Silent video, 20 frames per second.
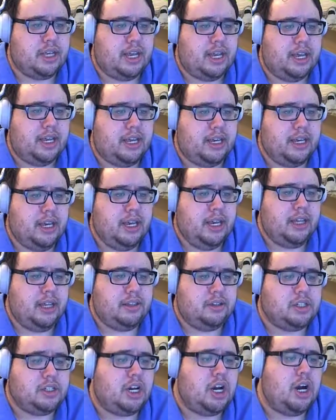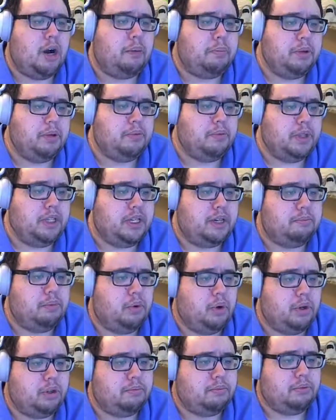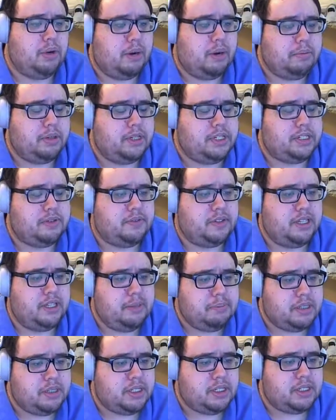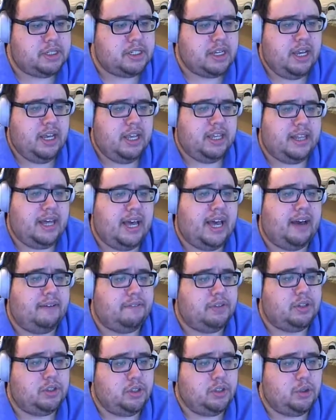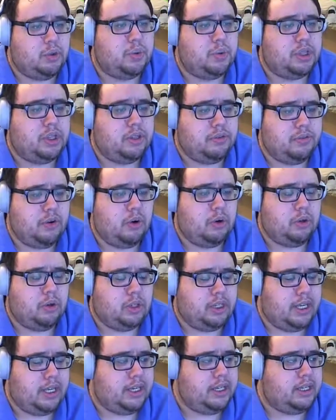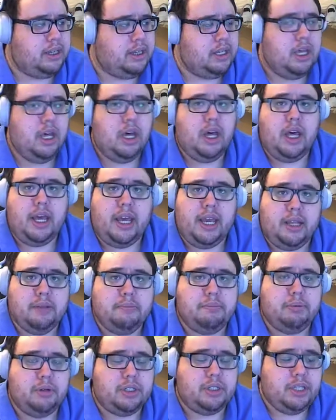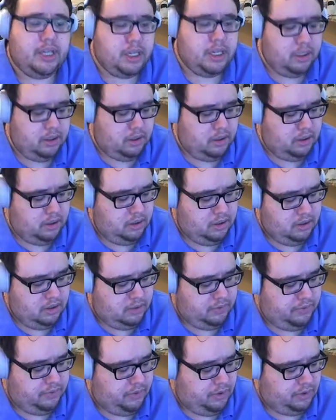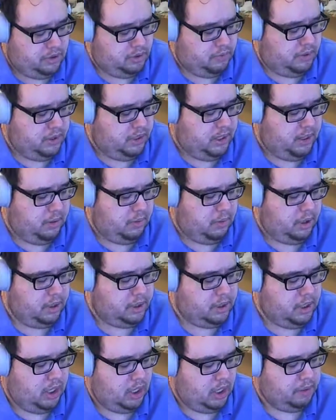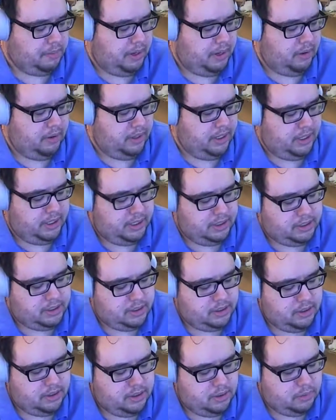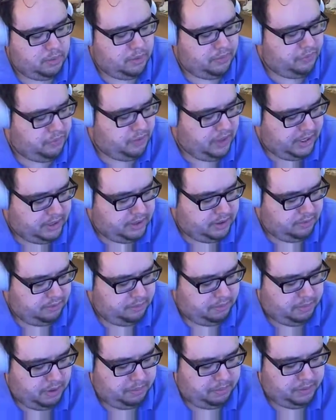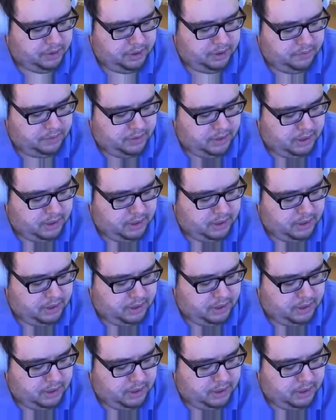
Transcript: a couple of really important properties of ellipses that have to do with the focal length. In particular, the first one that I want to talk about is the reflective property of an